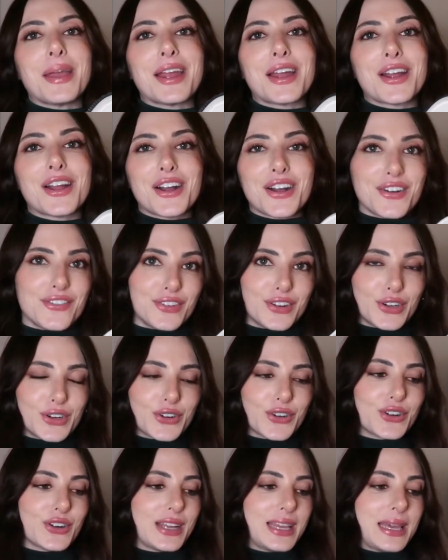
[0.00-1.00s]
pair of
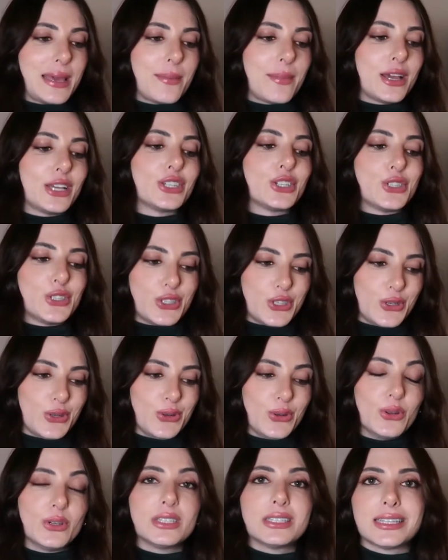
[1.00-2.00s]
cream
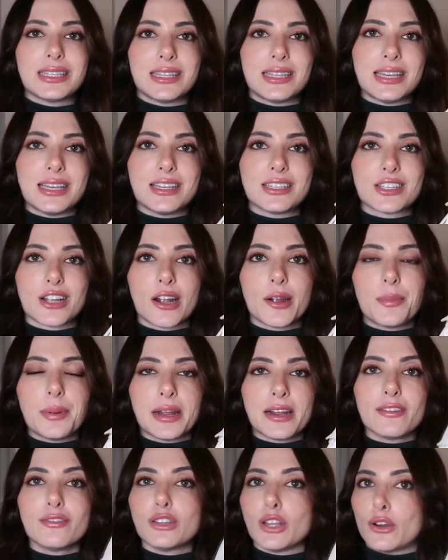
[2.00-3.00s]
shoes. These are a pair of